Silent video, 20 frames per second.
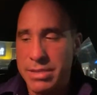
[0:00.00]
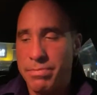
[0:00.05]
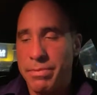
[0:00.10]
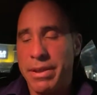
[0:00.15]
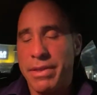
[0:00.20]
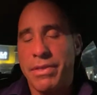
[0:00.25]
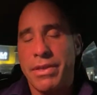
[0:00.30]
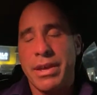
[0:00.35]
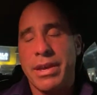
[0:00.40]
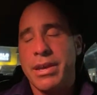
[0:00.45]
But
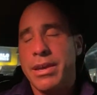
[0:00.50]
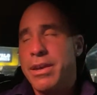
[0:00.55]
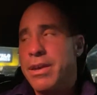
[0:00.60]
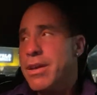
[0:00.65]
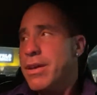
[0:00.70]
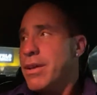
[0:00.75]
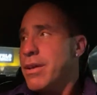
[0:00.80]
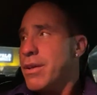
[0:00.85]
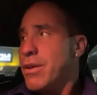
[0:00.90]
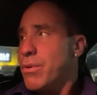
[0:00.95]
I think
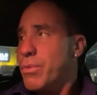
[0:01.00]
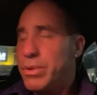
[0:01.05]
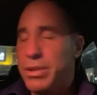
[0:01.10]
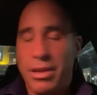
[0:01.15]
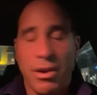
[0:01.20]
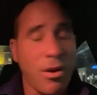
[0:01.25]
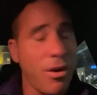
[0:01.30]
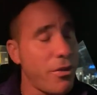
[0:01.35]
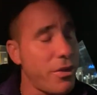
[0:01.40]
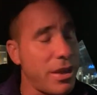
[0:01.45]
with
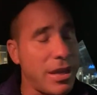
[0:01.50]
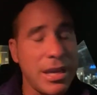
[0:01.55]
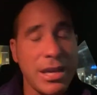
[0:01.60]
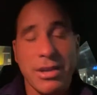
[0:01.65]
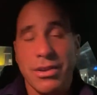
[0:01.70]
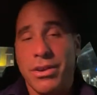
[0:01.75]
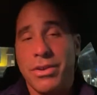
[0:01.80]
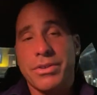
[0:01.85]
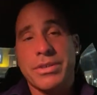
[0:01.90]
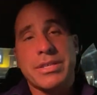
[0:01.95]
all the
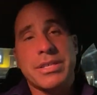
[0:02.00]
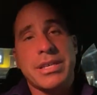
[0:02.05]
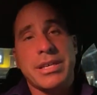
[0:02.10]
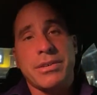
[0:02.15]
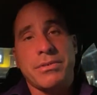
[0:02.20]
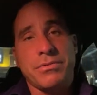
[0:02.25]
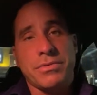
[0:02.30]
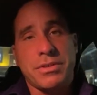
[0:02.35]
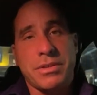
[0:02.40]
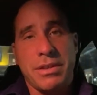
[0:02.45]
heat on this
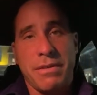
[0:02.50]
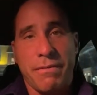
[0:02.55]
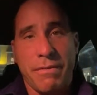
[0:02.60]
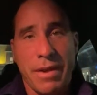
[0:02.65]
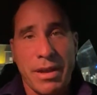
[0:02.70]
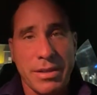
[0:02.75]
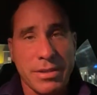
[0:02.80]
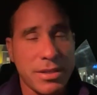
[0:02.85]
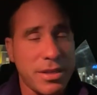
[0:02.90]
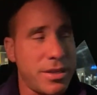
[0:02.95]
Eagles
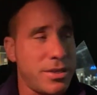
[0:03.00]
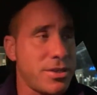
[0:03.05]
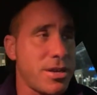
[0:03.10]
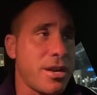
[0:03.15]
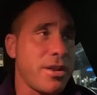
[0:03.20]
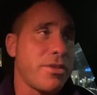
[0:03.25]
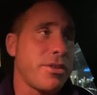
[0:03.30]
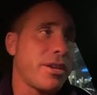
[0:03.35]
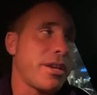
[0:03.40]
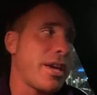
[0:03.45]
defense
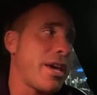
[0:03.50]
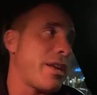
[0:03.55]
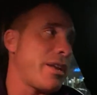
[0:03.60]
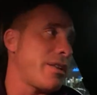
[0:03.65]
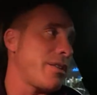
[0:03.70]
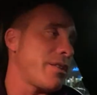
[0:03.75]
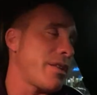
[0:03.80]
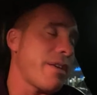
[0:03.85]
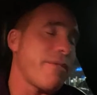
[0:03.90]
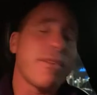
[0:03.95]
and Jonathan
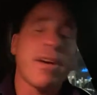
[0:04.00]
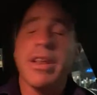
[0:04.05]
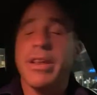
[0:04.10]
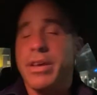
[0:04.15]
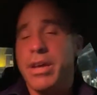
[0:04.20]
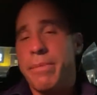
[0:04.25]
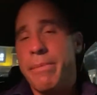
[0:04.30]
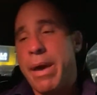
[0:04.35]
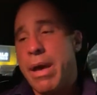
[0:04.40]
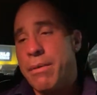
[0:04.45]
Gannon, they've got
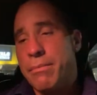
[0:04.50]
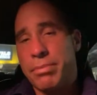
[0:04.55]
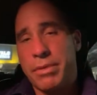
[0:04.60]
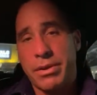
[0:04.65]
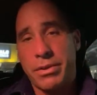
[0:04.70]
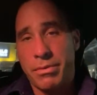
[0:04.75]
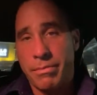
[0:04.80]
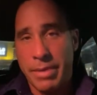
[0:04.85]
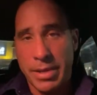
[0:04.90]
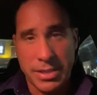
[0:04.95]
to come out and
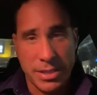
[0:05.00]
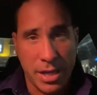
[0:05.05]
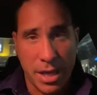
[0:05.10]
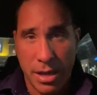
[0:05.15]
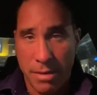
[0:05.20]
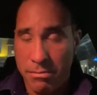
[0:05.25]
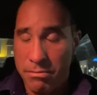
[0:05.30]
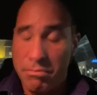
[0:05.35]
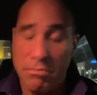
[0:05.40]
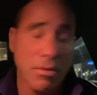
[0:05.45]
play their best
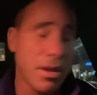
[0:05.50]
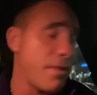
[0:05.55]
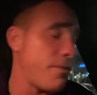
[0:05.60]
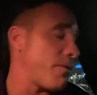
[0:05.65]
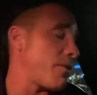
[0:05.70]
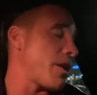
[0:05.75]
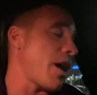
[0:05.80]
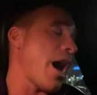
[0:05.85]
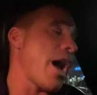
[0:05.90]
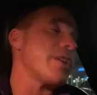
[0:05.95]
game.
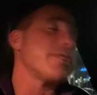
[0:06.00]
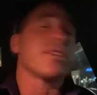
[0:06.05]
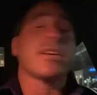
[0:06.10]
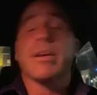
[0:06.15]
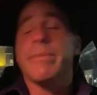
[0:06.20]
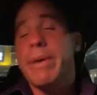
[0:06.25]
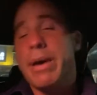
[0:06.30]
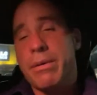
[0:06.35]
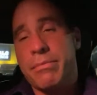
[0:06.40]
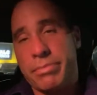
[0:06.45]
They've got to
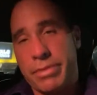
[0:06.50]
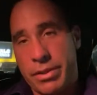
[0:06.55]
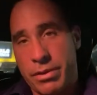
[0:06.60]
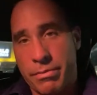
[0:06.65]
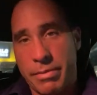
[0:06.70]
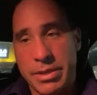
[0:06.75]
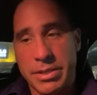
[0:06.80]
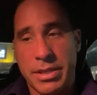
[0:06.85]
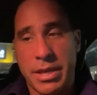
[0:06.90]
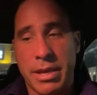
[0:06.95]
come out and play their
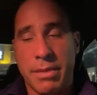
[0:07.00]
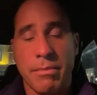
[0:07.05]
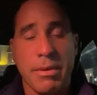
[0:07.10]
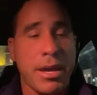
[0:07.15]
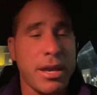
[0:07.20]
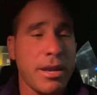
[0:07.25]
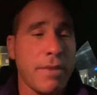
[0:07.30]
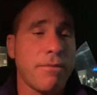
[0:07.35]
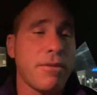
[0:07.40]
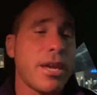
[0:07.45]
best game.
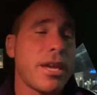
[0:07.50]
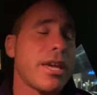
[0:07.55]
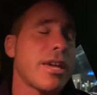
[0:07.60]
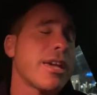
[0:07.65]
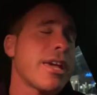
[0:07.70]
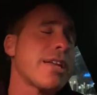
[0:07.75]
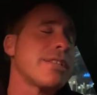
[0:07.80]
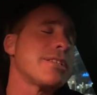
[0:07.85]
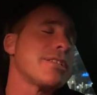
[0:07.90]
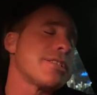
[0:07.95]
And if they can
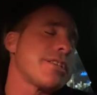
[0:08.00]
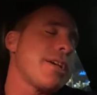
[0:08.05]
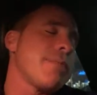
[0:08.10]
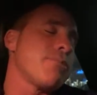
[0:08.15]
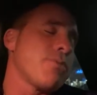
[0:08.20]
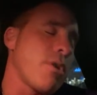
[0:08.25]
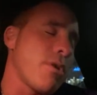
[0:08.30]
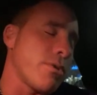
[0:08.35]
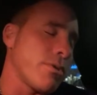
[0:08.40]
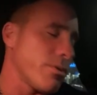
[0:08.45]
get to Sam
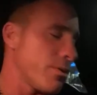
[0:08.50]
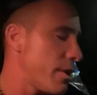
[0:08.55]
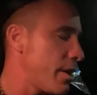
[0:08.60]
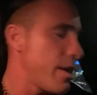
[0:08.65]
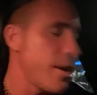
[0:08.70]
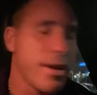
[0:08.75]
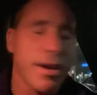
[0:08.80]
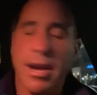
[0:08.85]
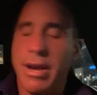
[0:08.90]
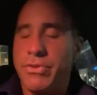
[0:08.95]
Darnold,
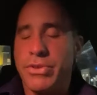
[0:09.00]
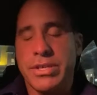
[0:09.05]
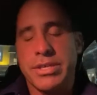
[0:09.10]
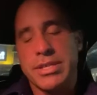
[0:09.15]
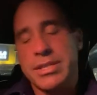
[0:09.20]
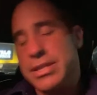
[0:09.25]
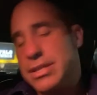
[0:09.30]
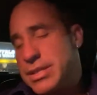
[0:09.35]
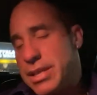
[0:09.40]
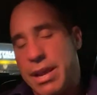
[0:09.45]
and this
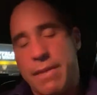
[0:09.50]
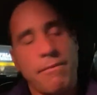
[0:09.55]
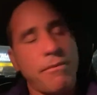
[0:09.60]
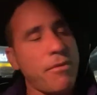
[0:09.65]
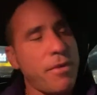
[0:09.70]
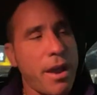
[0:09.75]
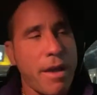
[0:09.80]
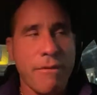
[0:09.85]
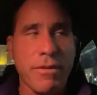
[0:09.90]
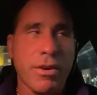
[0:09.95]
is the same
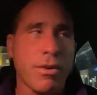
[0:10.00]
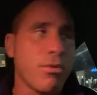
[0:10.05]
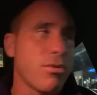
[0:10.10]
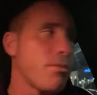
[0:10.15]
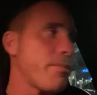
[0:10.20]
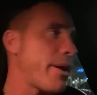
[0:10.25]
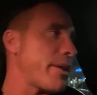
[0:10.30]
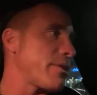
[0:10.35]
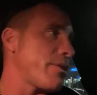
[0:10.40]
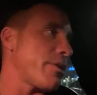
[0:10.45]
for every
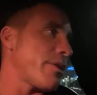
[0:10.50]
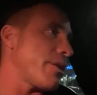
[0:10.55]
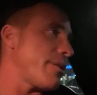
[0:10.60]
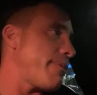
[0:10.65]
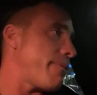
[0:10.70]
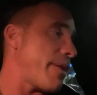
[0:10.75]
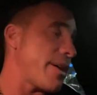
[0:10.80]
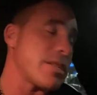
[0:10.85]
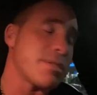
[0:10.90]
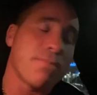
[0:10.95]
quarterback they're going to
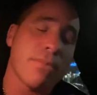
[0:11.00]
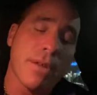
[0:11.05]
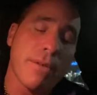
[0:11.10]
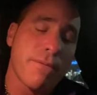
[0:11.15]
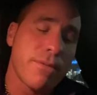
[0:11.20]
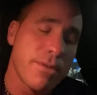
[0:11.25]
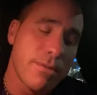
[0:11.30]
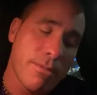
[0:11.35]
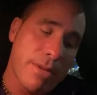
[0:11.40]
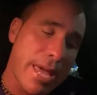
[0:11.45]
face, but if
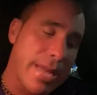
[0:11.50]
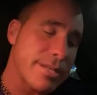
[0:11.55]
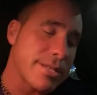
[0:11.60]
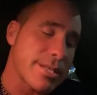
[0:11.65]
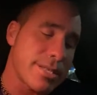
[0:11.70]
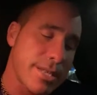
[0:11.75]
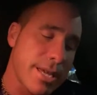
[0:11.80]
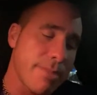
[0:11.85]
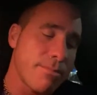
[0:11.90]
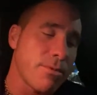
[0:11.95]
you get to
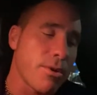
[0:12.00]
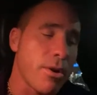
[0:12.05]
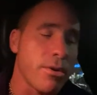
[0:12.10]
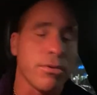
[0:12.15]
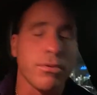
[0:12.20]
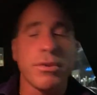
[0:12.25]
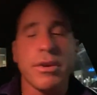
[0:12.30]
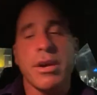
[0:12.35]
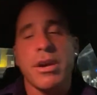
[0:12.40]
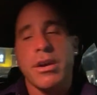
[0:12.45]
Sam
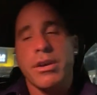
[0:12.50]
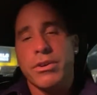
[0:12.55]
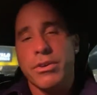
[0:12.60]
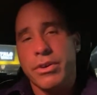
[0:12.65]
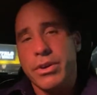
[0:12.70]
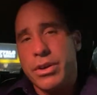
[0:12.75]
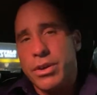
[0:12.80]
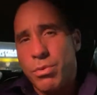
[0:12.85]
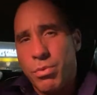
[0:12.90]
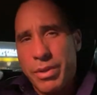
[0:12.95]
Darnold, you're
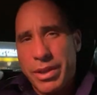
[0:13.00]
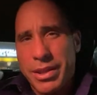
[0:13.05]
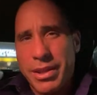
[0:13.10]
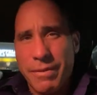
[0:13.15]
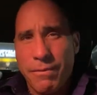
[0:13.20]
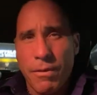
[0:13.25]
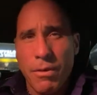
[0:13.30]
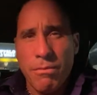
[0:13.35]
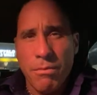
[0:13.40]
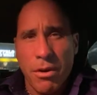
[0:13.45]
going to win the
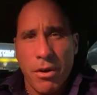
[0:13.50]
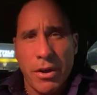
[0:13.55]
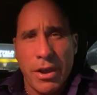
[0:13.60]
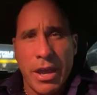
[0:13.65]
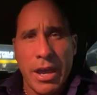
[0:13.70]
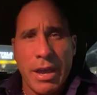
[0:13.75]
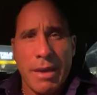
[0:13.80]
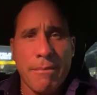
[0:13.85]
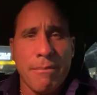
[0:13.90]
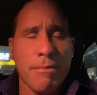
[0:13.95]
football
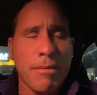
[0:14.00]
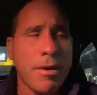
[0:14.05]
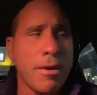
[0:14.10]
game.